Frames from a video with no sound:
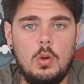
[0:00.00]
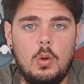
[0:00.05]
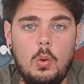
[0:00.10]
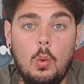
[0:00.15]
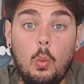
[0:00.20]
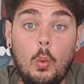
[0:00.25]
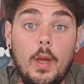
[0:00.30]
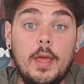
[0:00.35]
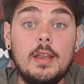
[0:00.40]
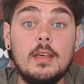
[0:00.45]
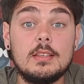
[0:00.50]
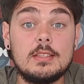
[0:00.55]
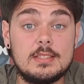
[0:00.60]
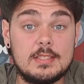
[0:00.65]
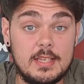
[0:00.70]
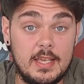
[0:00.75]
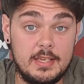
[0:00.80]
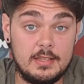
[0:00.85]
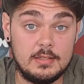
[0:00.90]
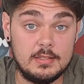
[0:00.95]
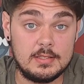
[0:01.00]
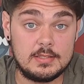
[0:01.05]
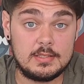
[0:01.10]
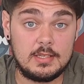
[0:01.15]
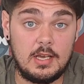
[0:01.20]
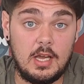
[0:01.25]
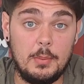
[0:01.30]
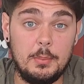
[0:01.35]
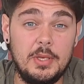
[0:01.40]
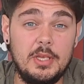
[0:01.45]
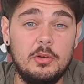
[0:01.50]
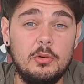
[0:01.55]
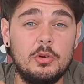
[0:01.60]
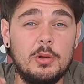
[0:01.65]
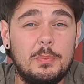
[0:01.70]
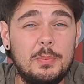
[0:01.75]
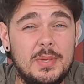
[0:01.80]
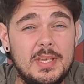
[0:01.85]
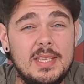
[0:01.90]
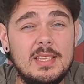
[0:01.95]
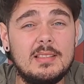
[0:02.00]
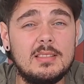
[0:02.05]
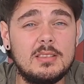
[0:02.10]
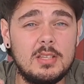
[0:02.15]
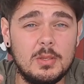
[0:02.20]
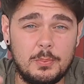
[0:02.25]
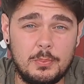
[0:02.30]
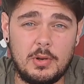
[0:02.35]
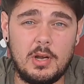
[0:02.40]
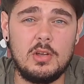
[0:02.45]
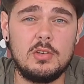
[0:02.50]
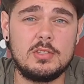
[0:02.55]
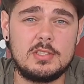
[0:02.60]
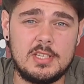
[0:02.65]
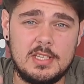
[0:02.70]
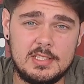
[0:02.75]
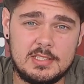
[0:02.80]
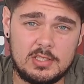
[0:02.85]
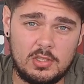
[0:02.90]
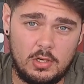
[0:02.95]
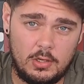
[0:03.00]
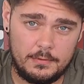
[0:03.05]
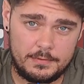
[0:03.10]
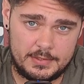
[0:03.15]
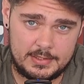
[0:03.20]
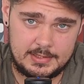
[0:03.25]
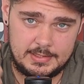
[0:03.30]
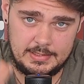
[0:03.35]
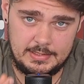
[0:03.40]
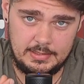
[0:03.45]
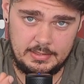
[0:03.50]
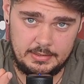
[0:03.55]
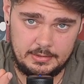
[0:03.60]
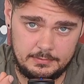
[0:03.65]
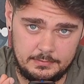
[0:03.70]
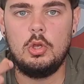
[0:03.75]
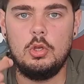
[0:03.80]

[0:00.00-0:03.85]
When I say this, I mean repeat the process of stealing.